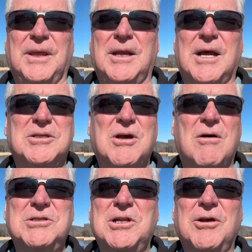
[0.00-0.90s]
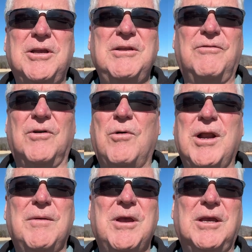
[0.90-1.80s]
And I was always looking for a way
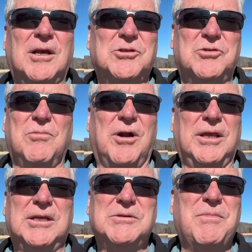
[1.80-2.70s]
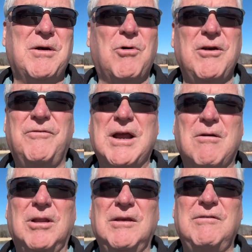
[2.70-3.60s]
to make extra money because my wife and I
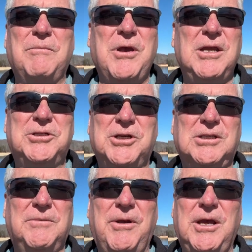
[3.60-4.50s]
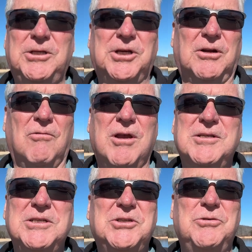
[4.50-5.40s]
were living paycheck to paycheck,
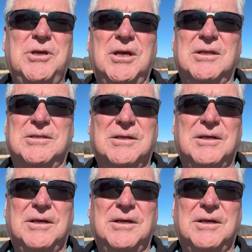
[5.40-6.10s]
raising two kids.